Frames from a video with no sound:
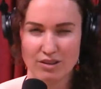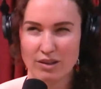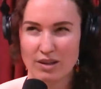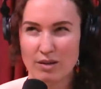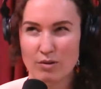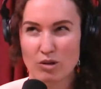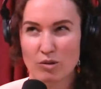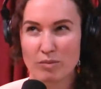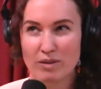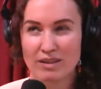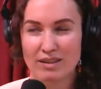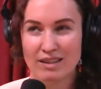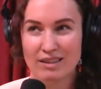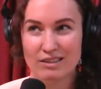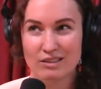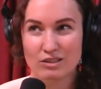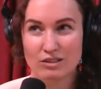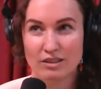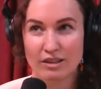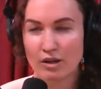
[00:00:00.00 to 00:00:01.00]
He would have been like
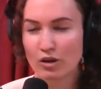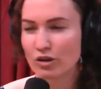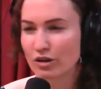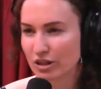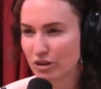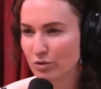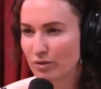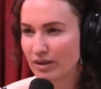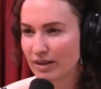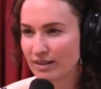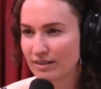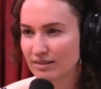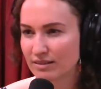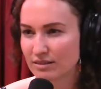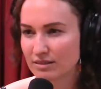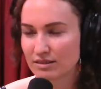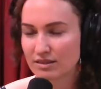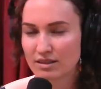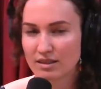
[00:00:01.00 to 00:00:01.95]
early 20s,